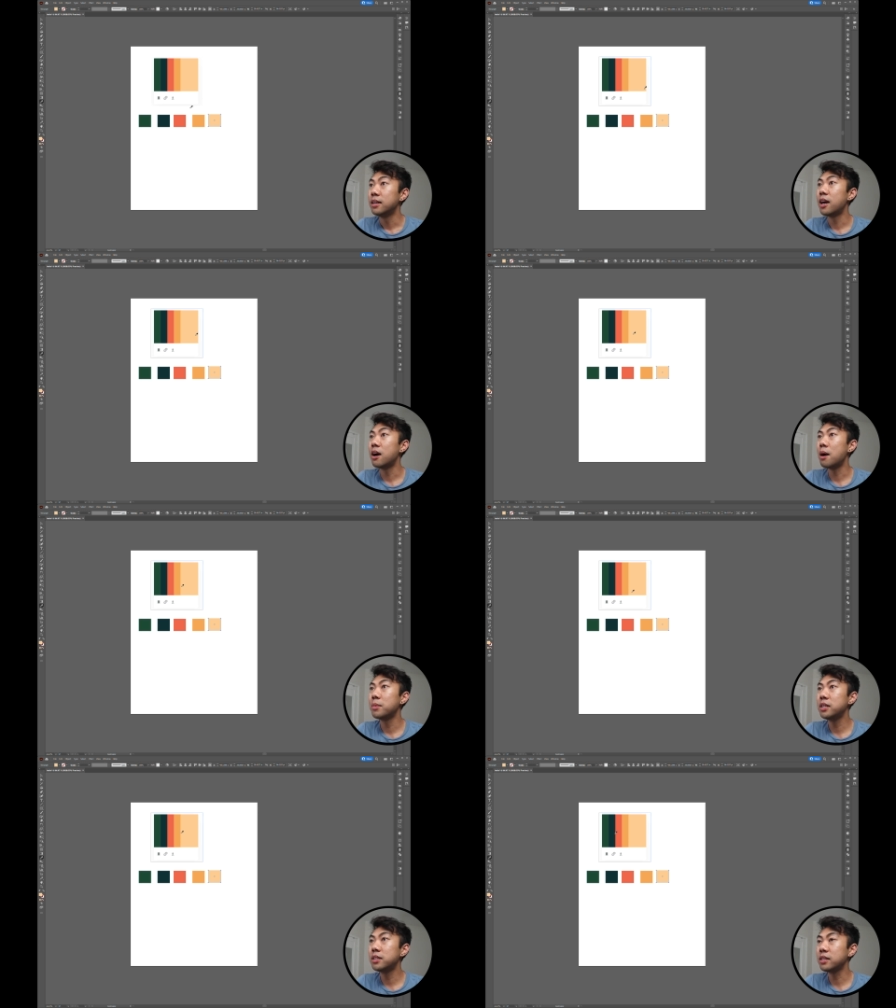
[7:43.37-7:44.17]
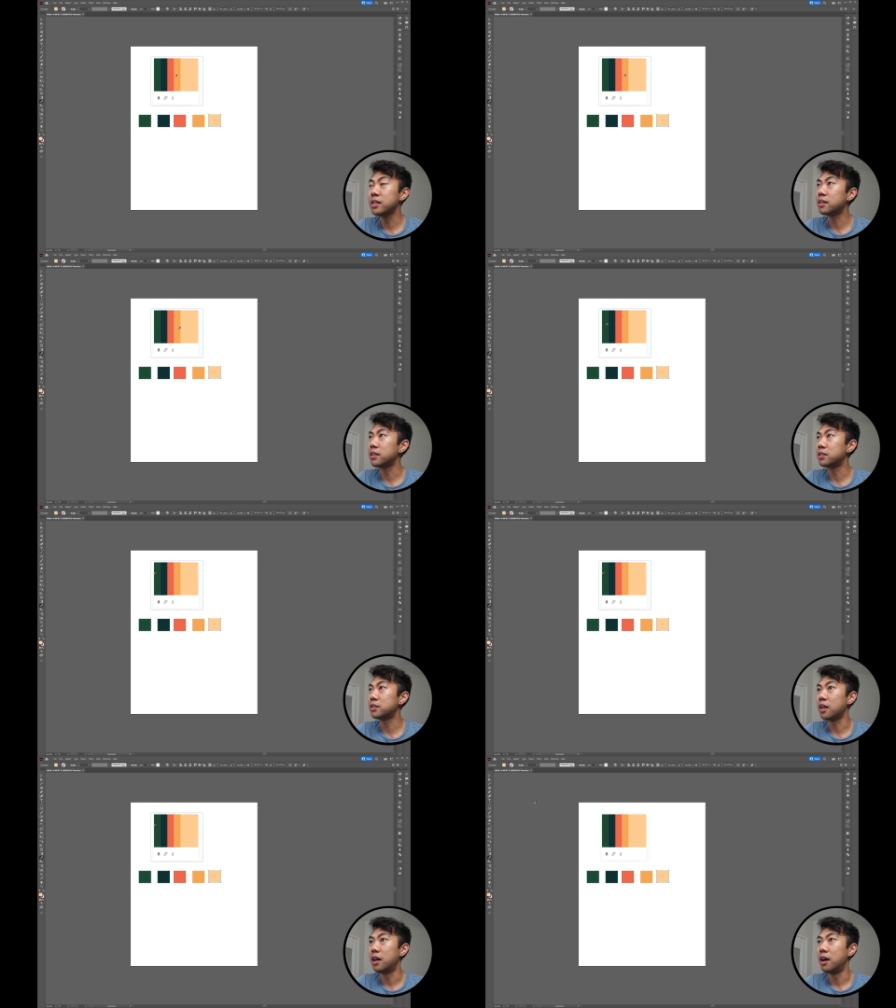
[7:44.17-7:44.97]
Now I'm gonna delete
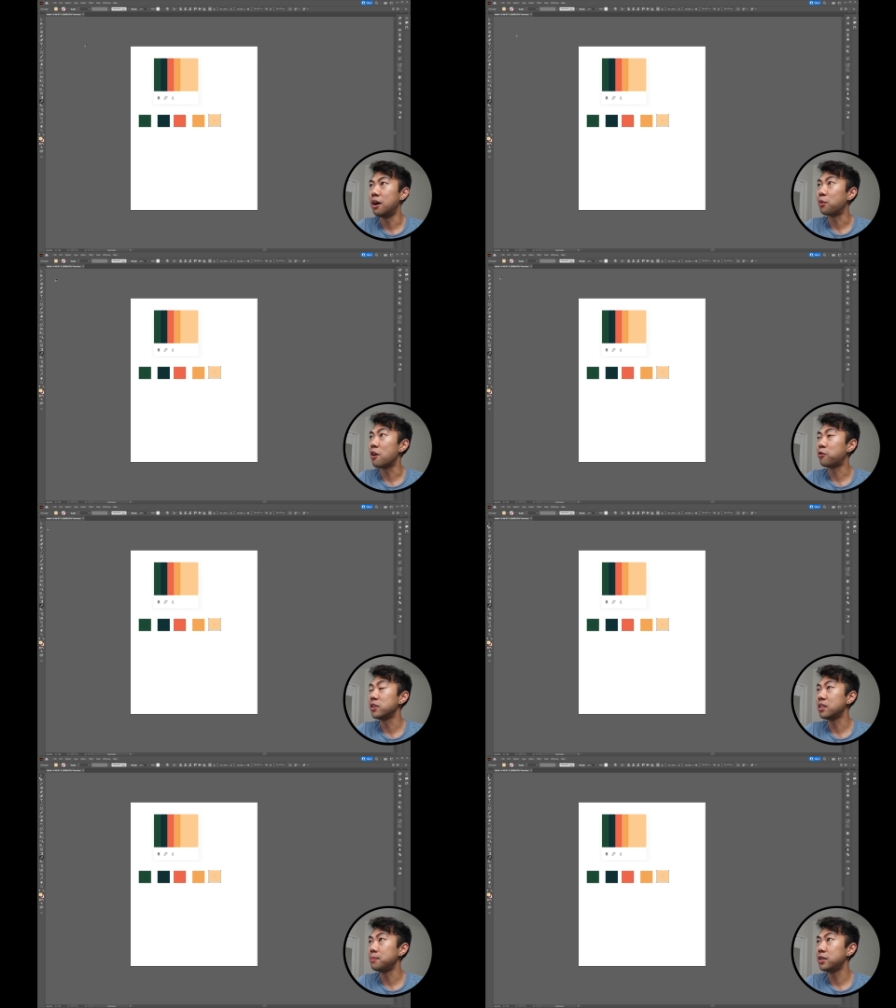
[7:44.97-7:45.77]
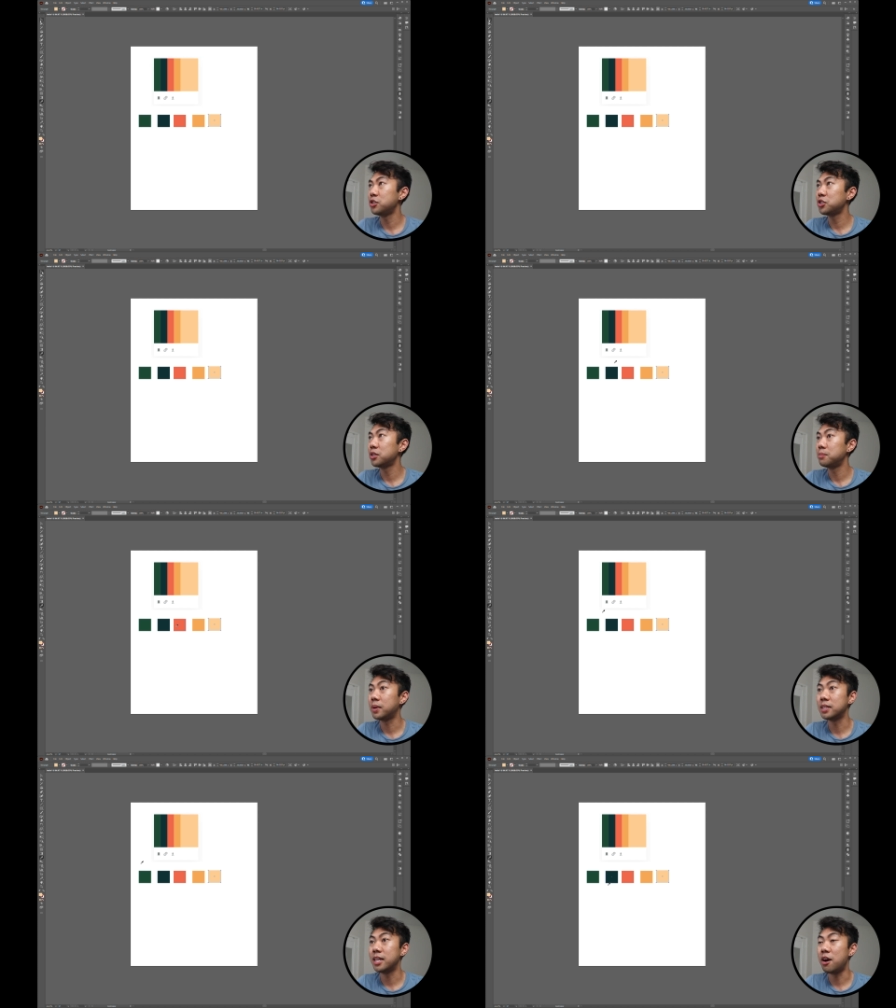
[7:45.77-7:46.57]
this uh, reference image
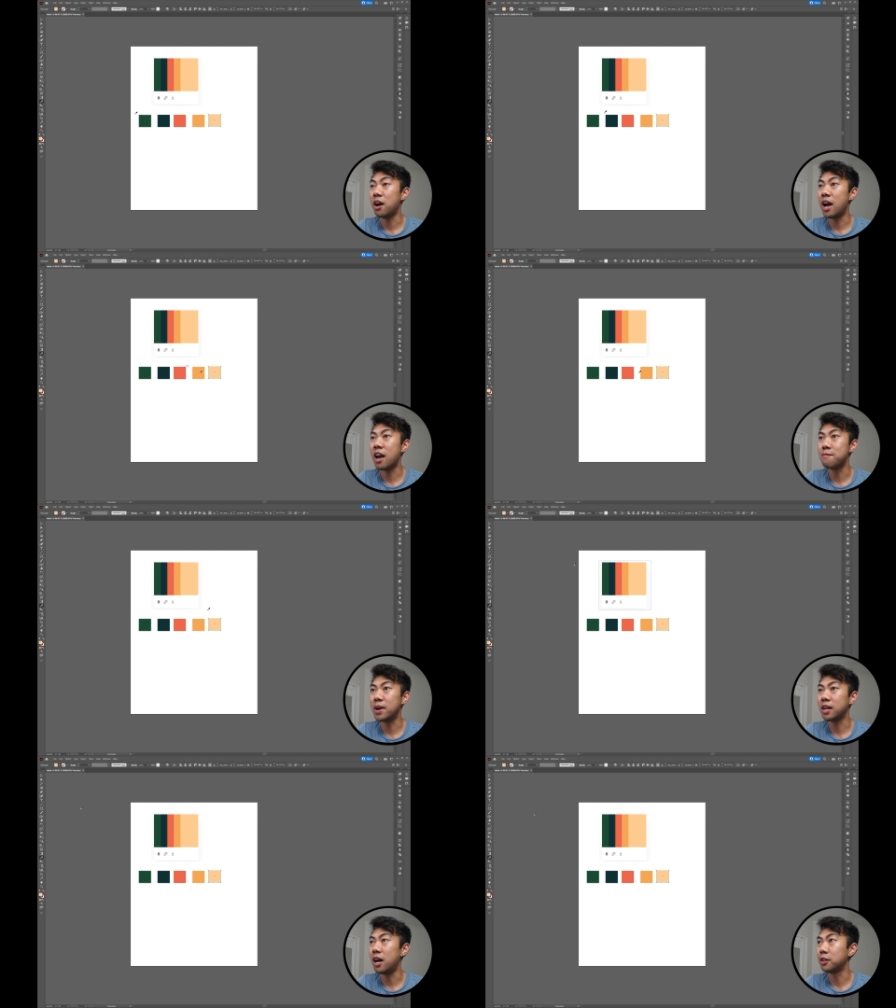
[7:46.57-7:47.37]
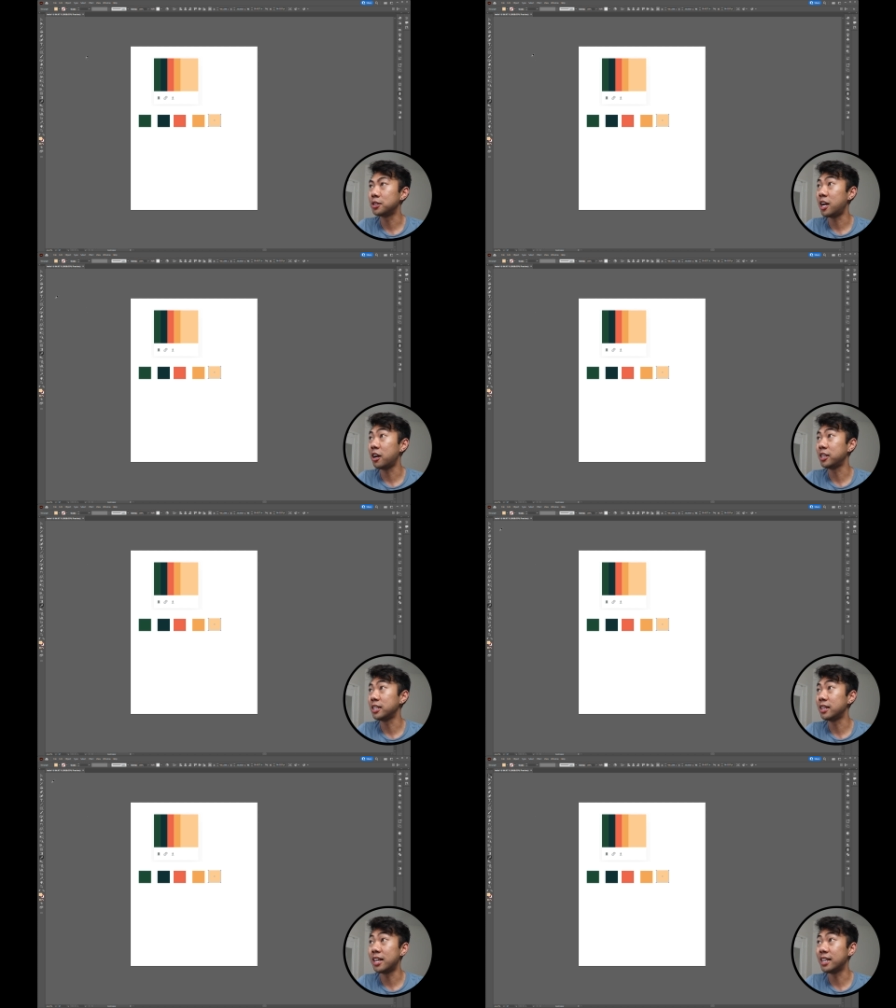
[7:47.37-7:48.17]
because now I have my colors that I,
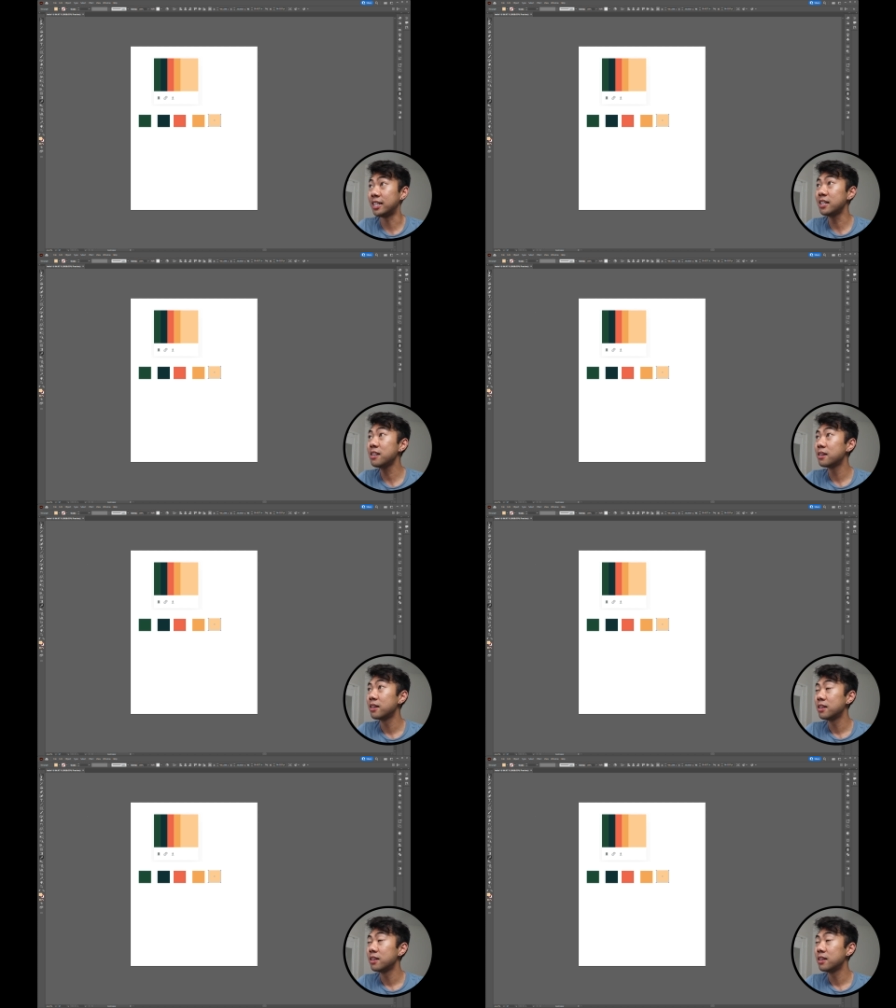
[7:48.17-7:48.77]
that I need.